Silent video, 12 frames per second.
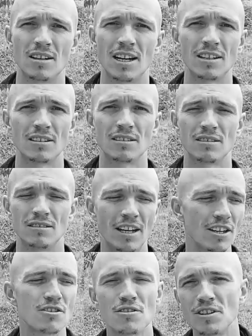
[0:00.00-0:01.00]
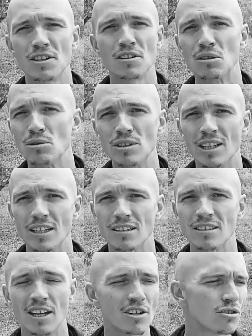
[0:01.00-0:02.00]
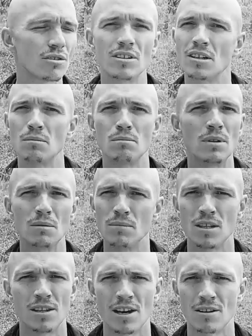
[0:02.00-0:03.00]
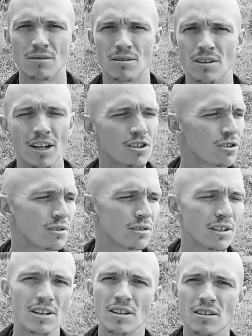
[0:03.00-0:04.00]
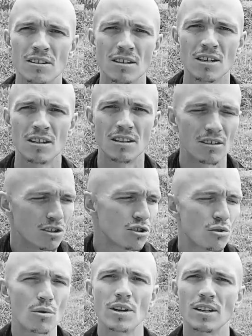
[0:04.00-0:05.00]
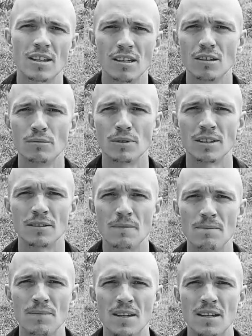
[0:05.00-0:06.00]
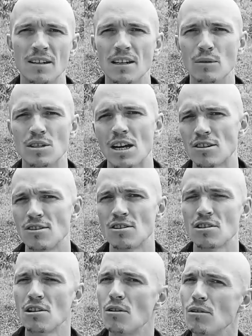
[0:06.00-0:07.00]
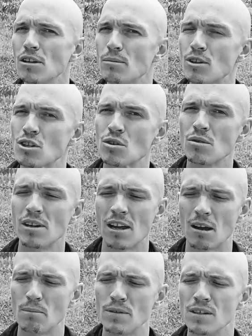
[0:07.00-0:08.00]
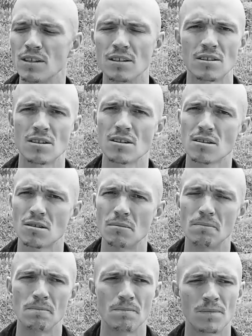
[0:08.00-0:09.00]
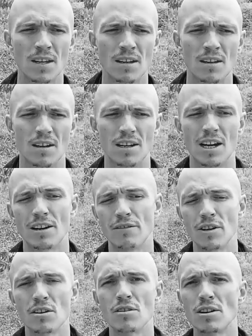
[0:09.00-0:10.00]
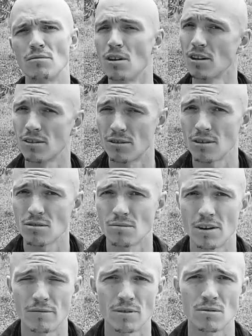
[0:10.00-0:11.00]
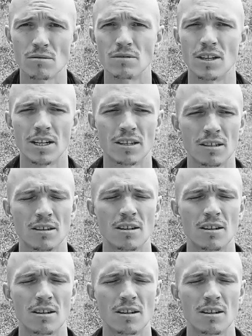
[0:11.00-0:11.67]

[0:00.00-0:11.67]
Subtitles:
And nature didn't do that. Nature didn't beat me down. Nature didn't destroy and kill me. It was actually slowly but surely happening in the system. And I had a very great cross-reference with that.